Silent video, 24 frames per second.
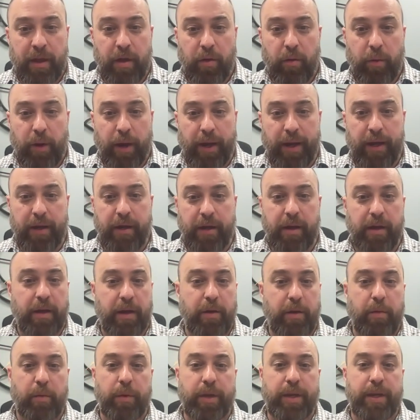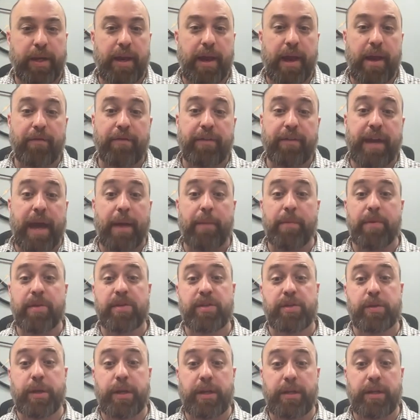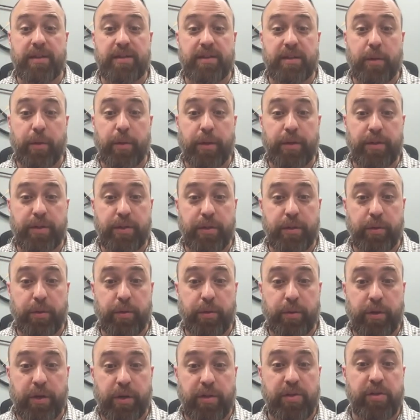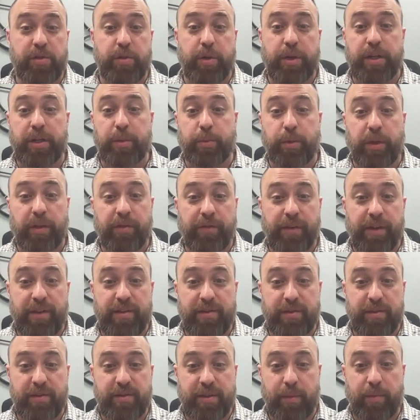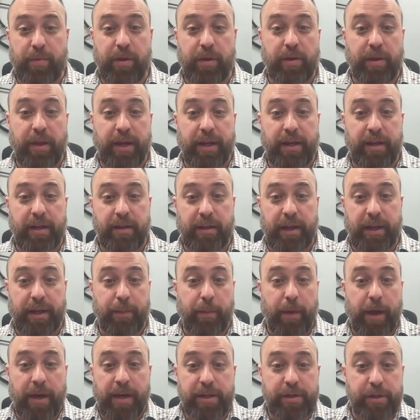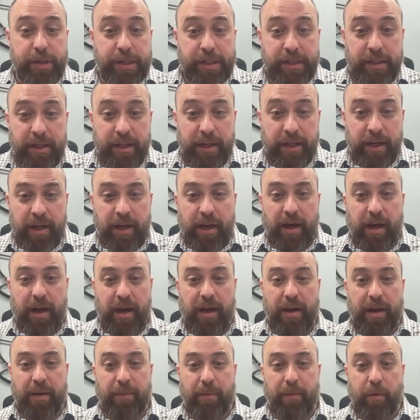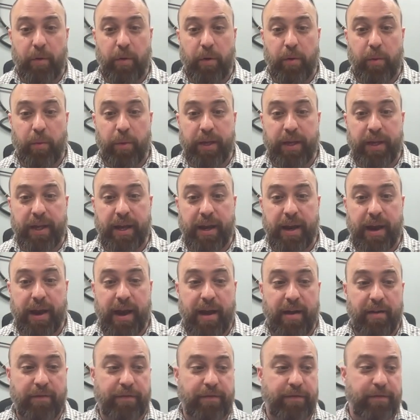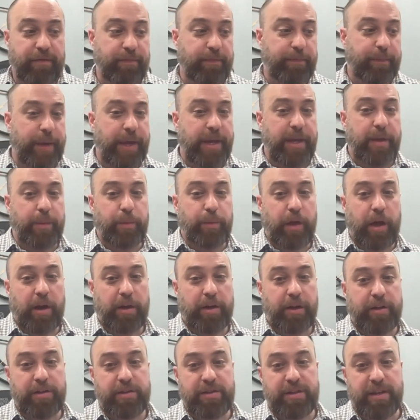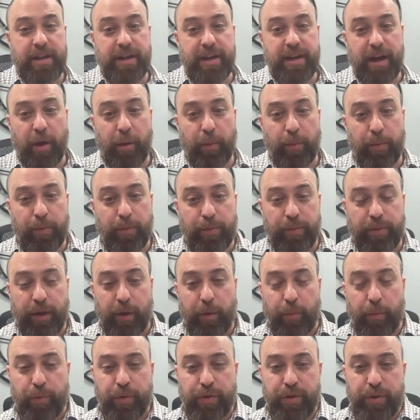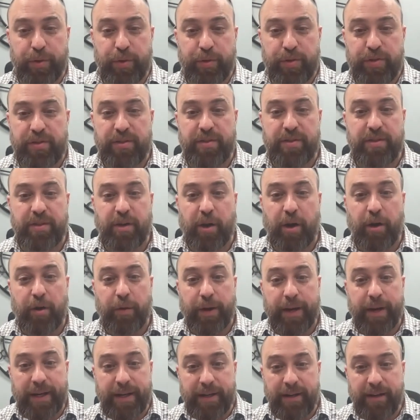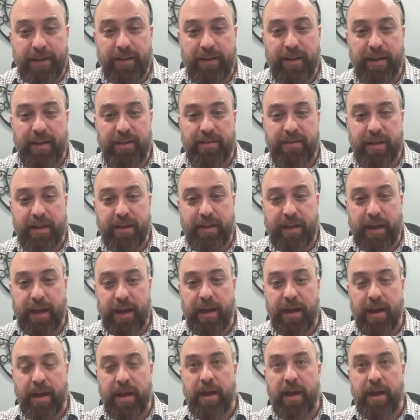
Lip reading: right? We can have chemistry that's going to constrict blood vessels, something like mitogen, or we can have beta blockers that help reduce heart rate and things like that.